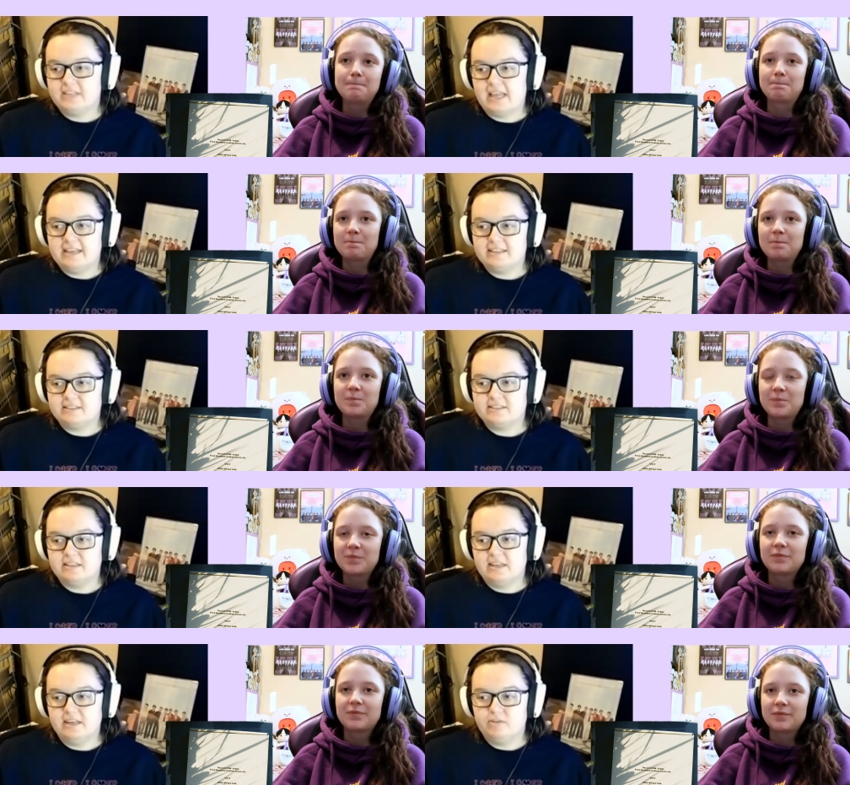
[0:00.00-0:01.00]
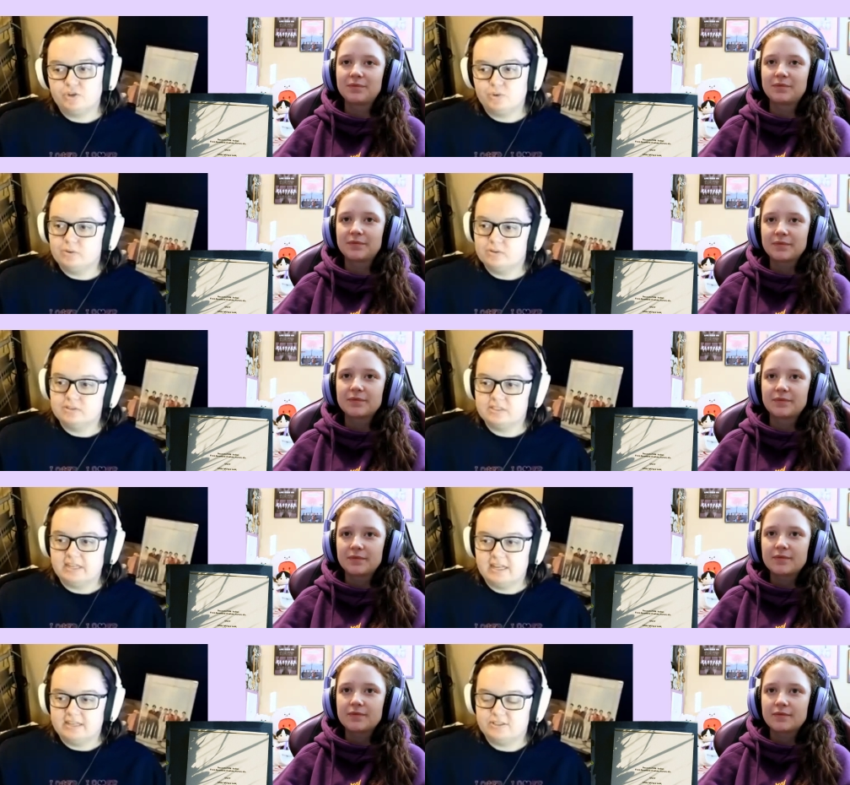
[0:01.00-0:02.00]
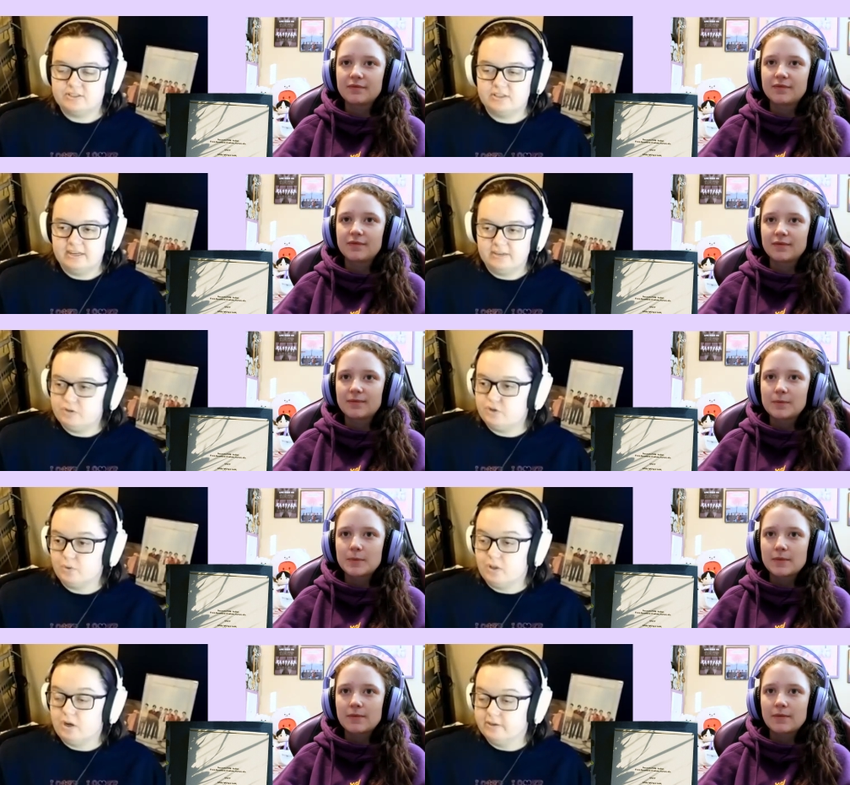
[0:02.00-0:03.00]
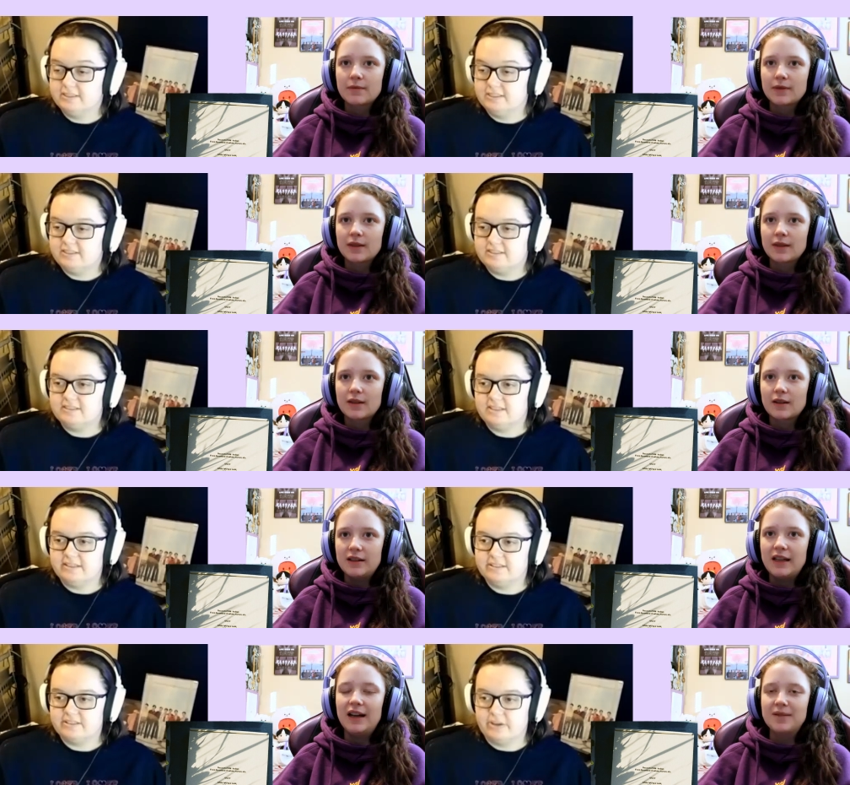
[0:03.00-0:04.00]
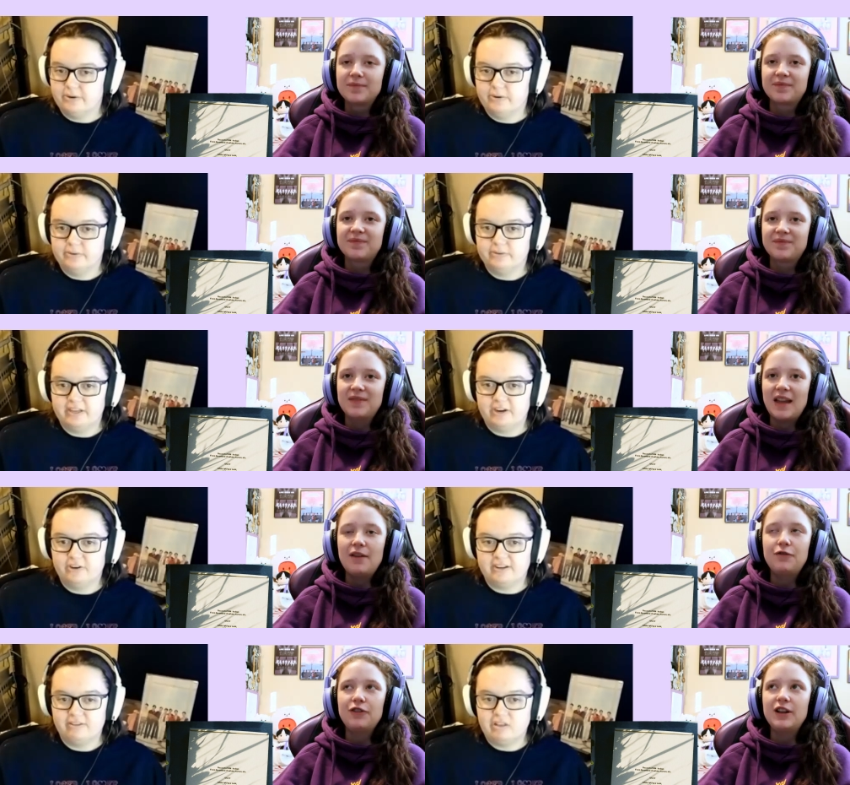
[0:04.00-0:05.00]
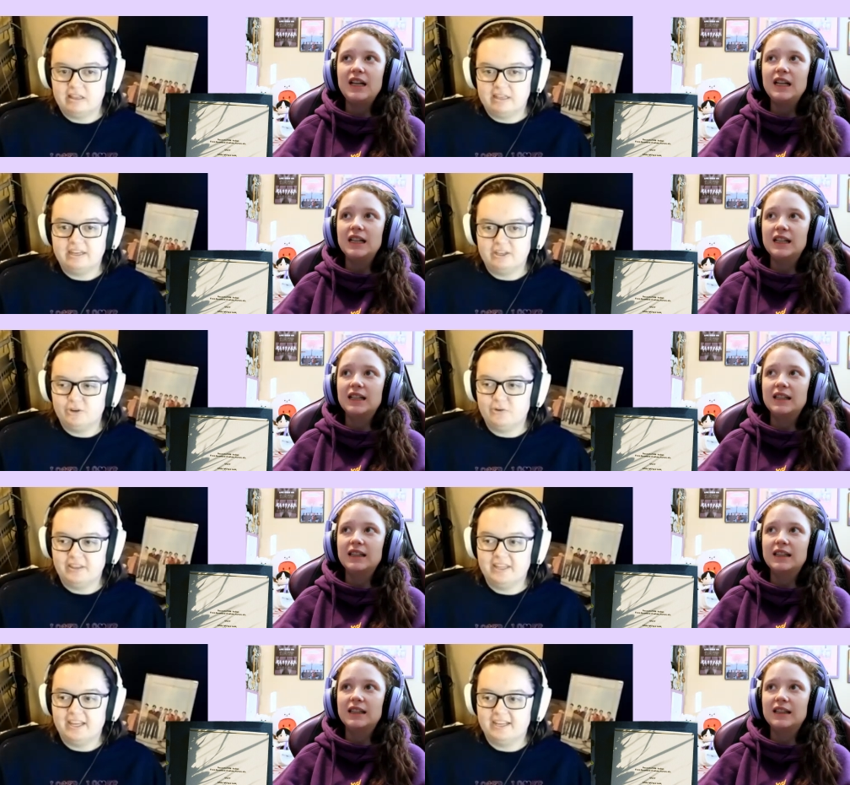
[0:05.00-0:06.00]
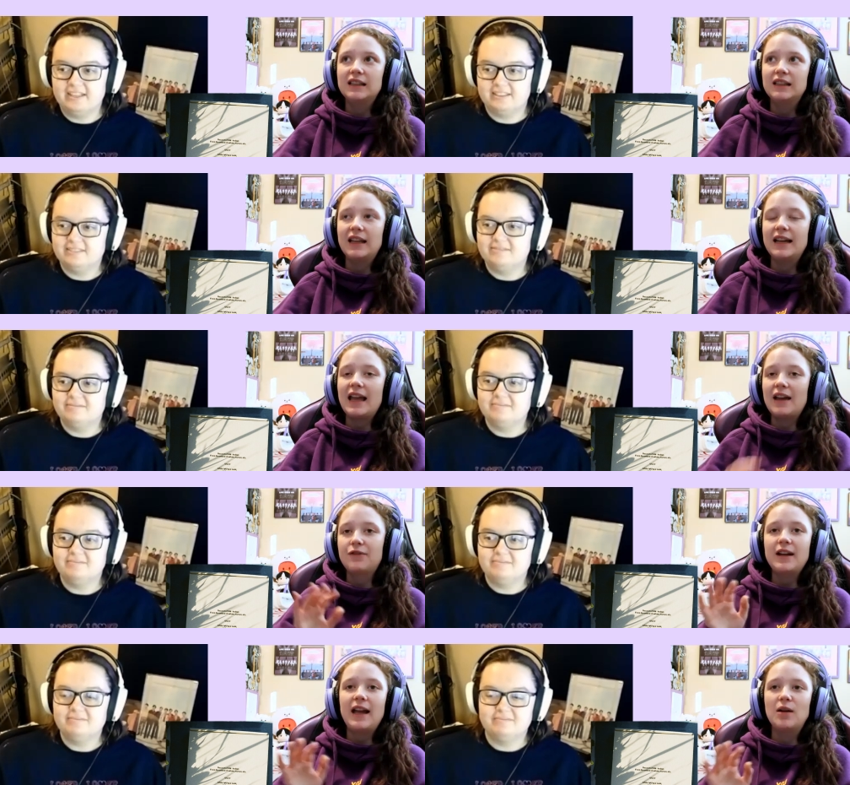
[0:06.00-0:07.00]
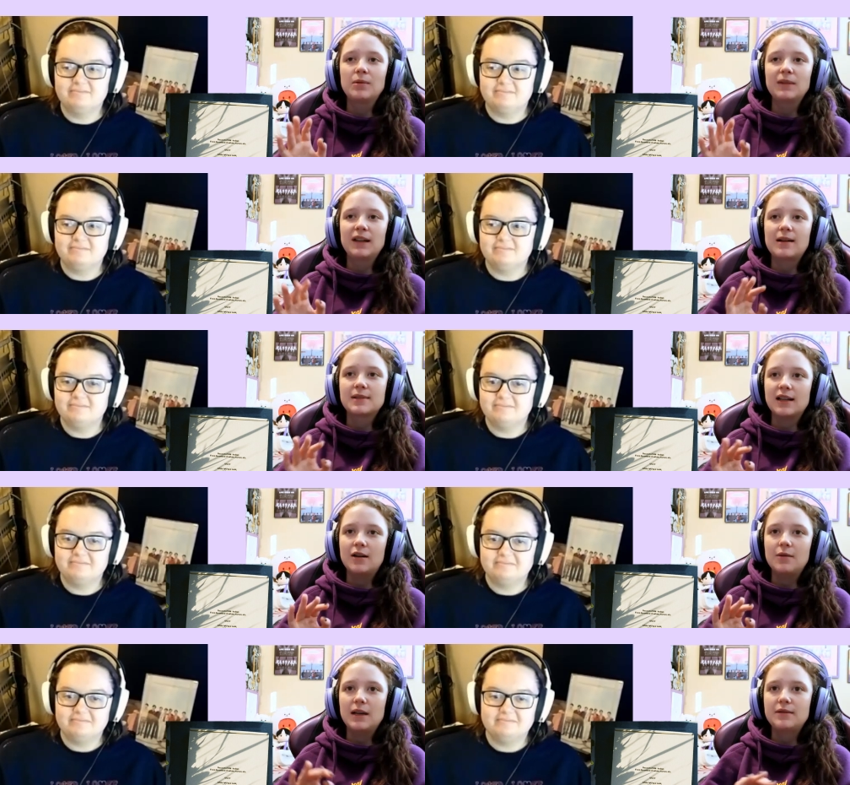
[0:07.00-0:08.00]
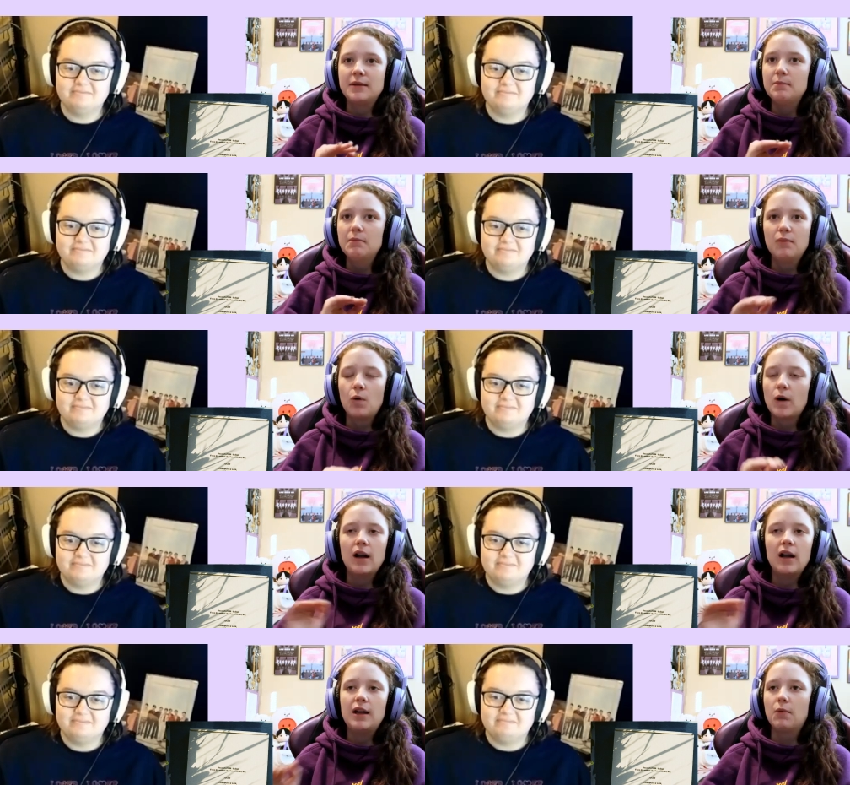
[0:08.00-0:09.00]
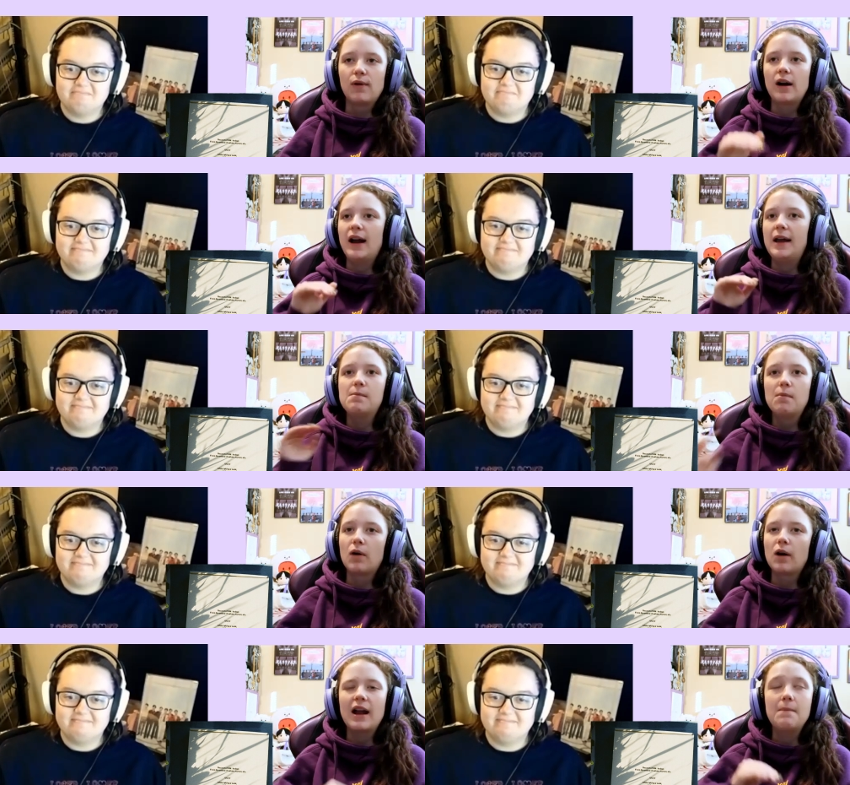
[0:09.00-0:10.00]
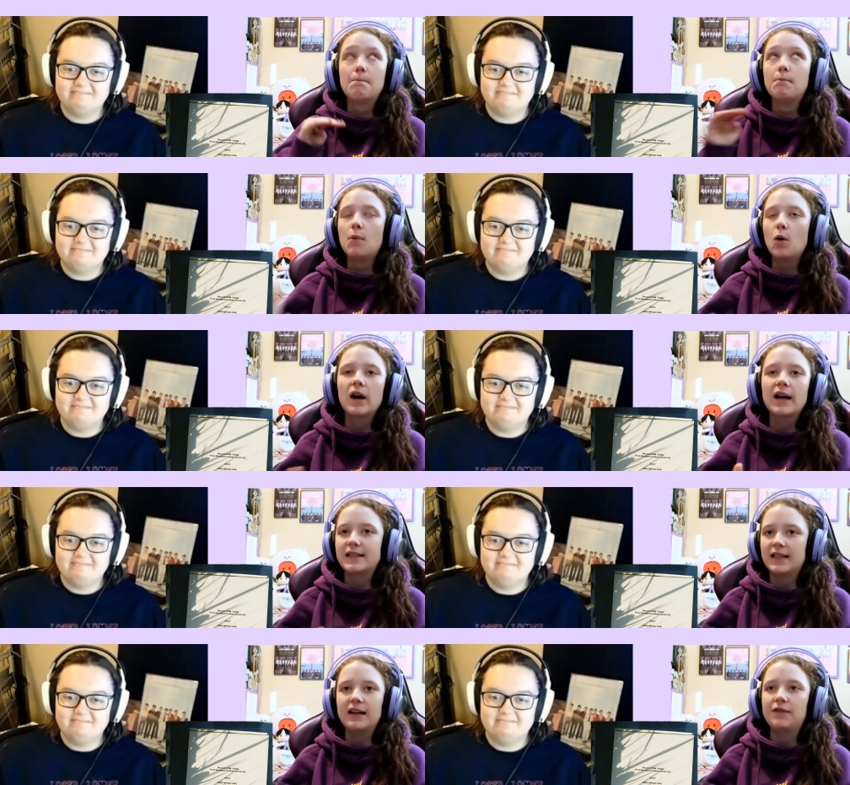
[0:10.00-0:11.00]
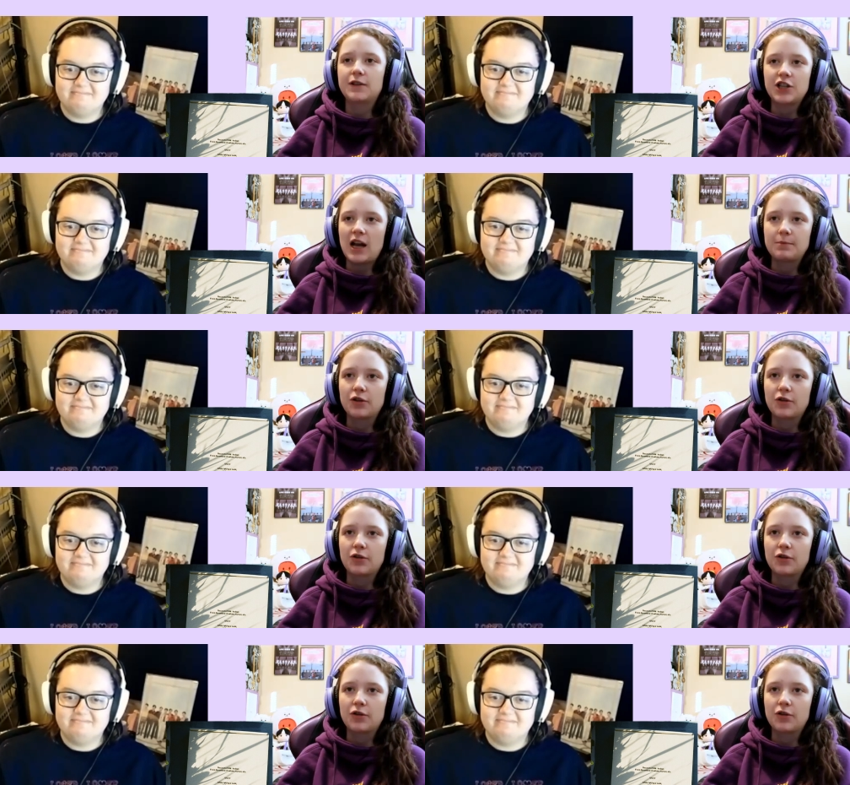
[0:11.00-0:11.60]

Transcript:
Speaker 1: yeah. as individuals and as individual artists and yeah. so they are every doing
Speaker 2: that like every album that comes out makes me more and more and more and more excited for chapter